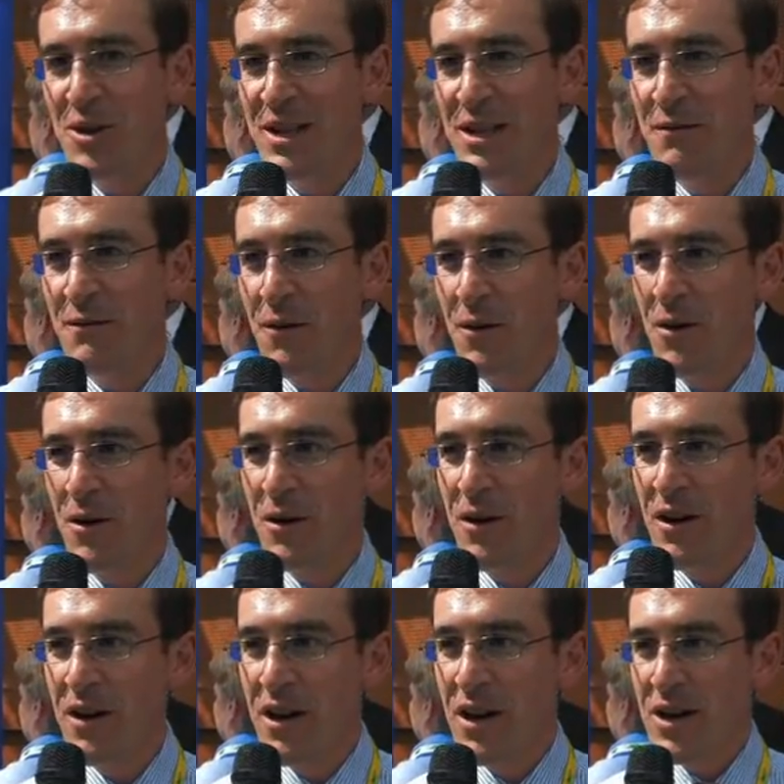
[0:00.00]
really
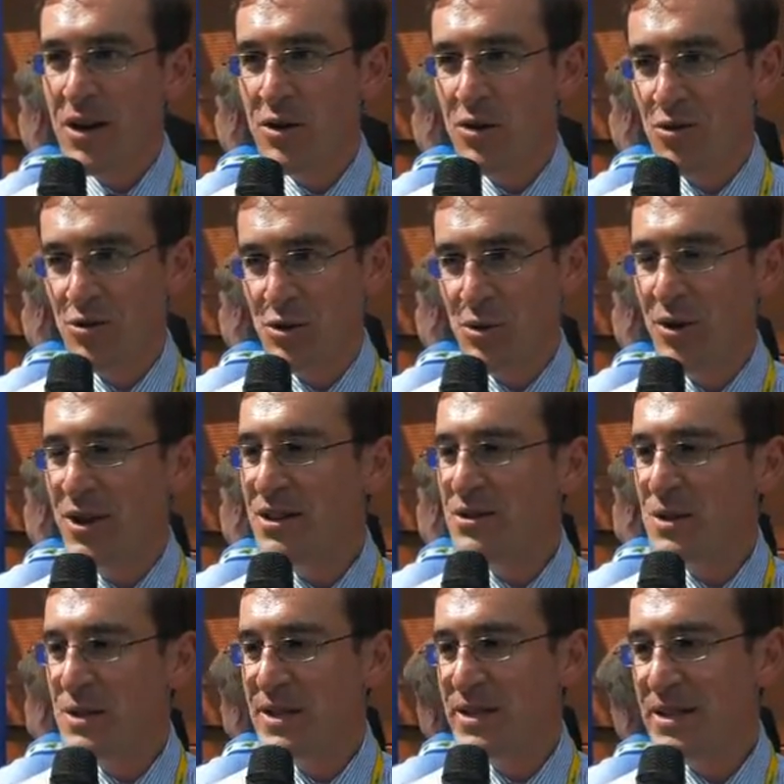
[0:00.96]
for controlling
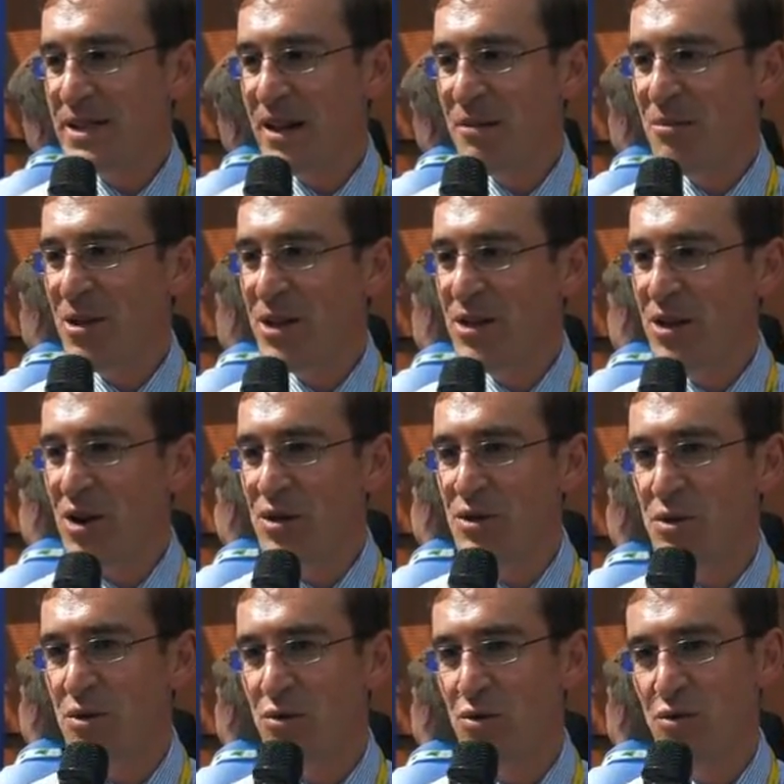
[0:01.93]
the system and
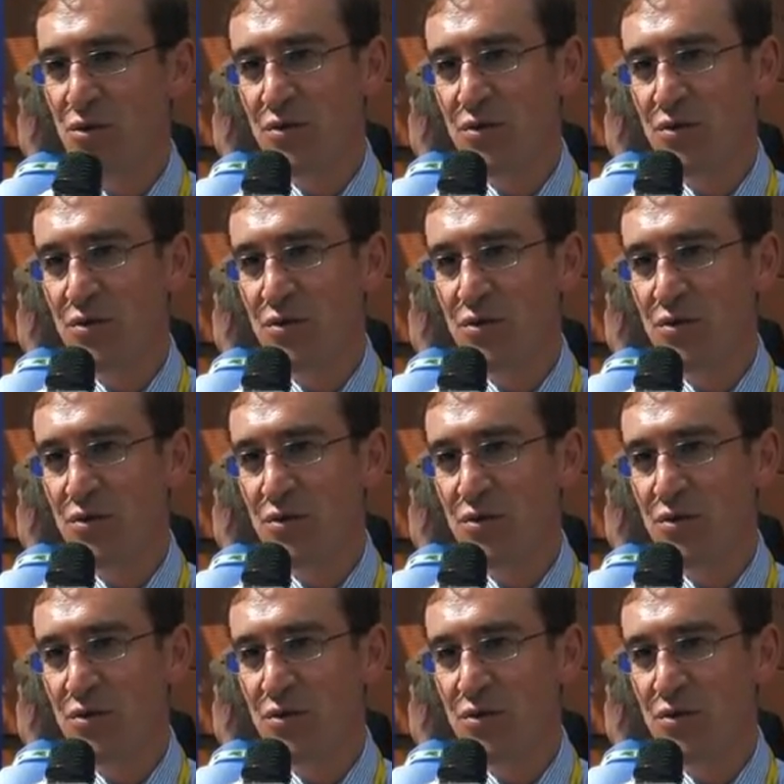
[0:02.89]
not to,